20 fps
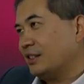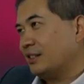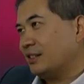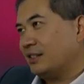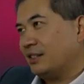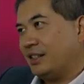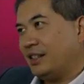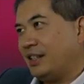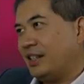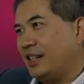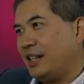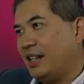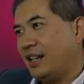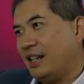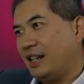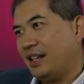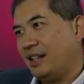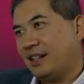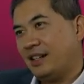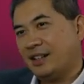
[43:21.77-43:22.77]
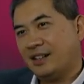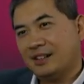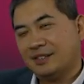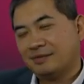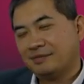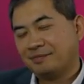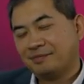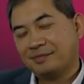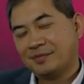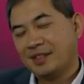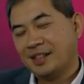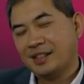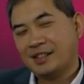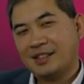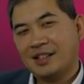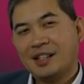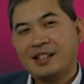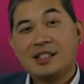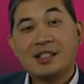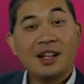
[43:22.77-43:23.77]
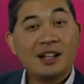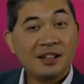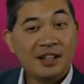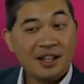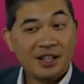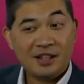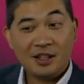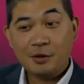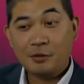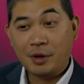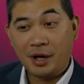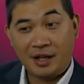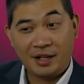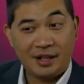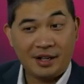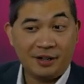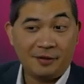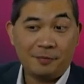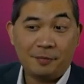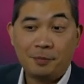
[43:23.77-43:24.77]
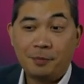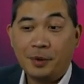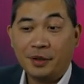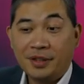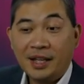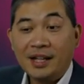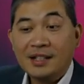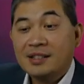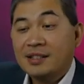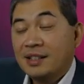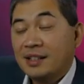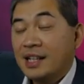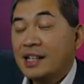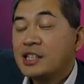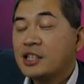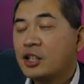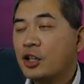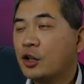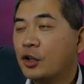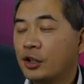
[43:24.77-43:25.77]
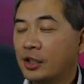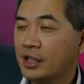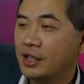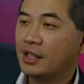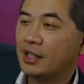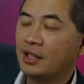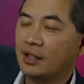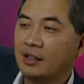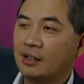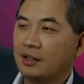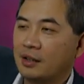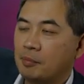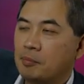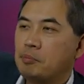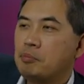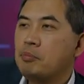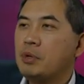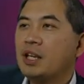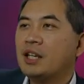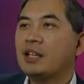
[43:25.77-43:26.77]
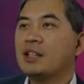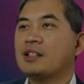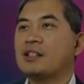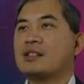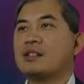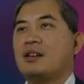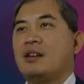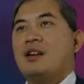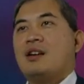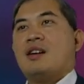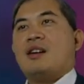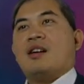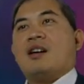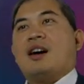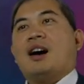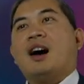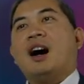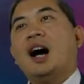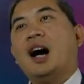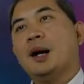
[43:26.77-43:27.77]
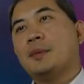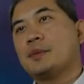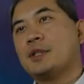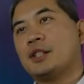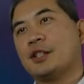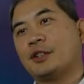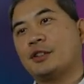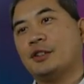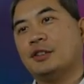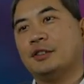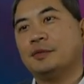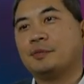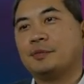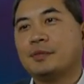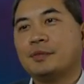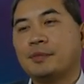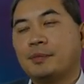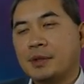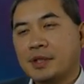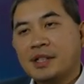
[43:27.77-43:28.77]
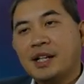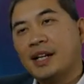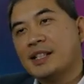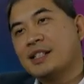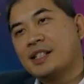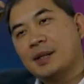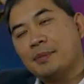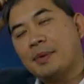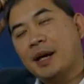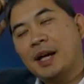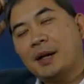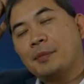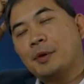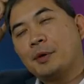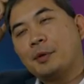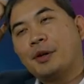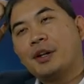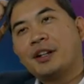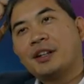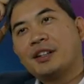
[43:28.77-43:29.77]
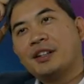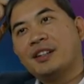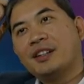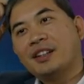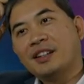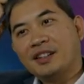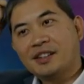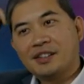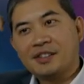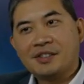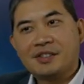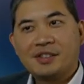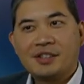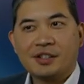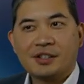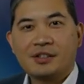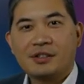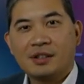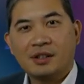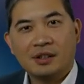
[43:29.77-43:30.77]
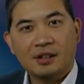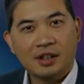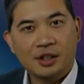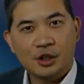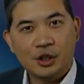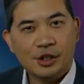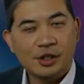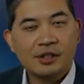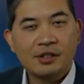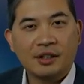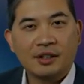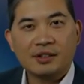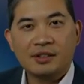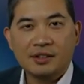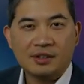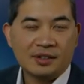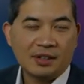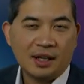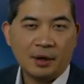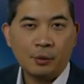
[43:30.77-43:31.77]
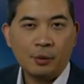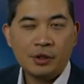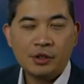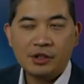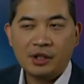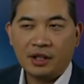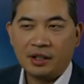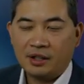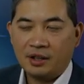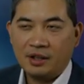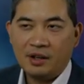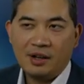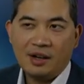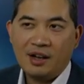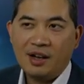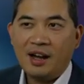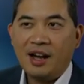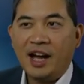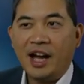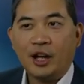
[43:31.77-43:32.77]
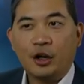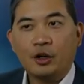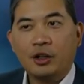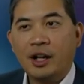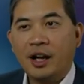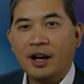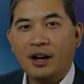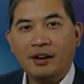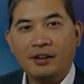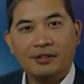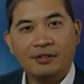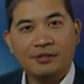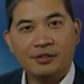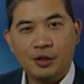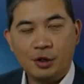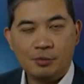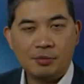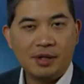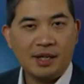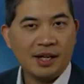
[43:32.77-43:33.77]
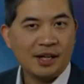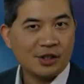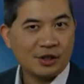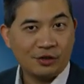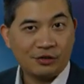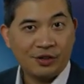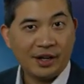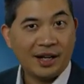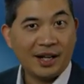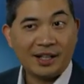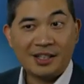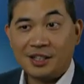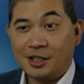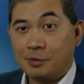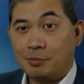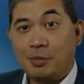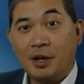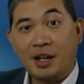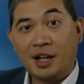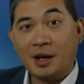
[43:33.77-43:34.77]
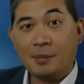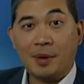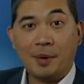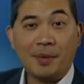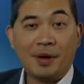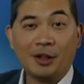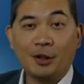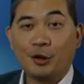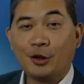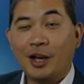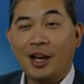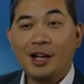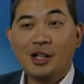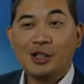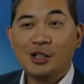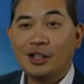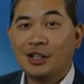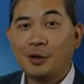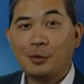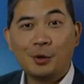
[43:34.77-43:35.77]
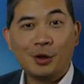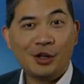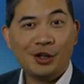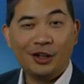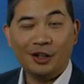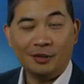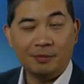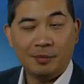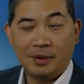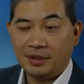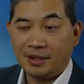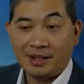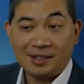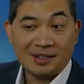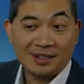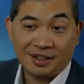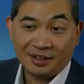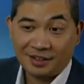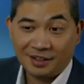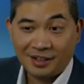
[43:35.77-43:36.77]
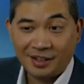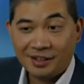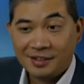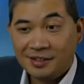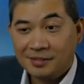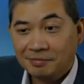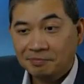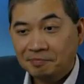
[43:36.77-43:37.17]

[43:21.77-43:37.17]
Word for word: Yeah, it's it's not likely right now, but that's that's currently the the biggest obstacle besides the paperwork is just the logistics. It's I wish like I could have UPS or FedEx just pick up at my location and we're good, but that's not the case.